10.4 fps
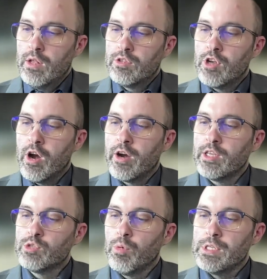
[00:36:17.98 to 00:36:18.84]

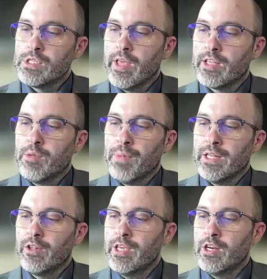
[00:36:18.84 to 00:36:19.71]
Targets will be selected by
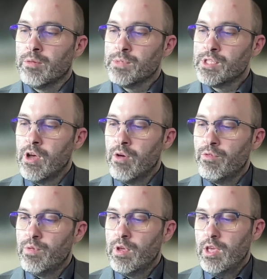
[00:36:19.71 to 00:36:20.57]
the leader himself